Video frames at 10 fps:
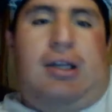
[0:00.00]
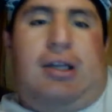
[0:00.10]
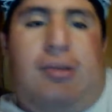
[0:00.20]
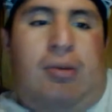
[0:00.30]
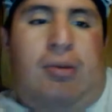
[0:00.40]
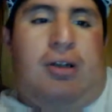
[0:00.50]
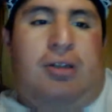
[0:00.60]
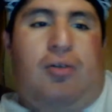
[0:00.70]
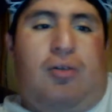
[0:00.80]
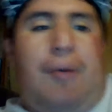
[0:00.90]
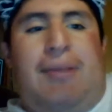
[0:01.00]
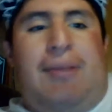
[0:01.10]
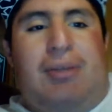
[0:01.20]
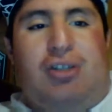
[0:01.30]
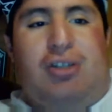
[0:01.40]
Remember, what was the
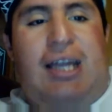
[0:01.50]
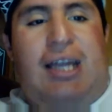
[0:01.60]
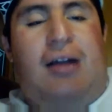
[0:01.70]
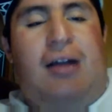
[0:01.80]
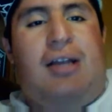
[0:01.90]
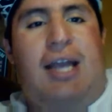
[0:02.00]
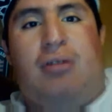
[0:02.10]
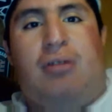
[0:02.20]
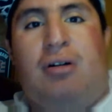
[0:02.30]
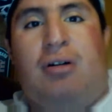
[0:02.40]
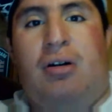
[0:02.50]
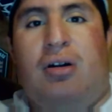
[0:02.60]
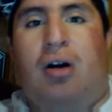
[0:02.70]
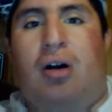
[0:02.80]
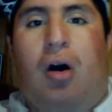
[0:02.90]
person on stadium? He has
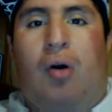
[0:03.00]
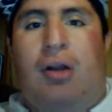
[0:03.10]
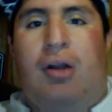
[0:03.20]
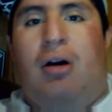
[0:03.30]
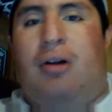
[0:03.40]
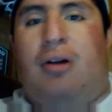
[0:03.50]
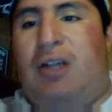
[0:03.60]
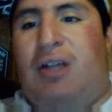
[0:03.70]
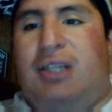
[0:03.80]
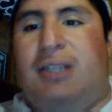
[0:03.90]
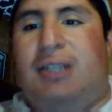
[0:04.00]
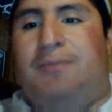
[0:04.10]
owned all the franchise.